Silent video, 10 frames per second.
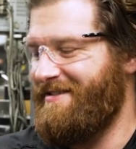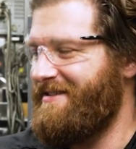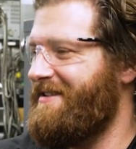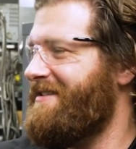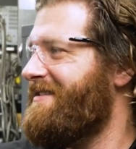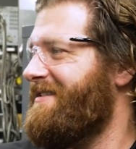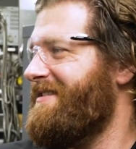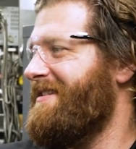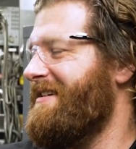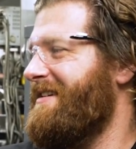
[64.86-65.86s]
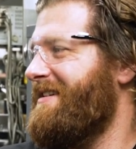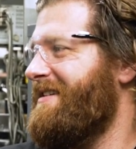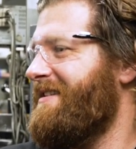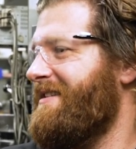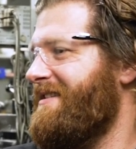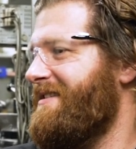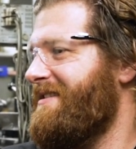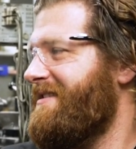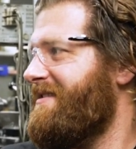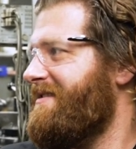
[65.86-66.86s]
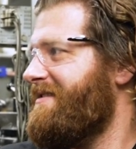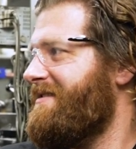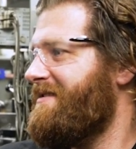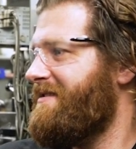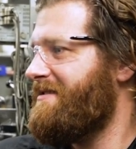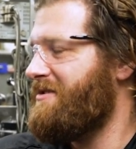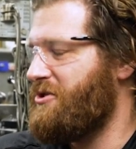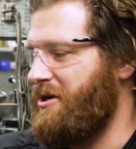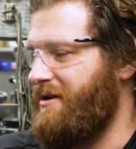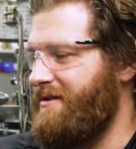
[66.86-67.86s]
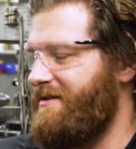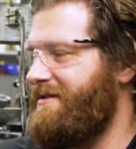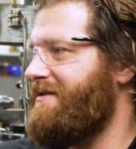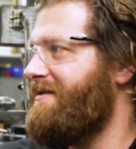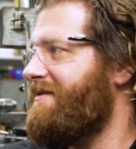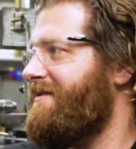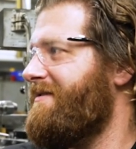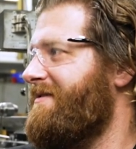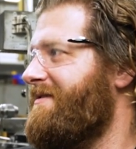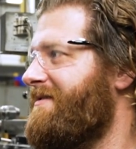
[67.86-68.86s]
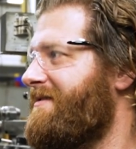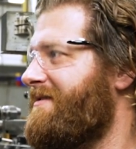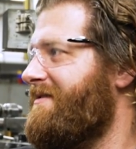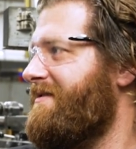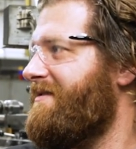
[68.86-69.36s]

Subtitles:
(silent)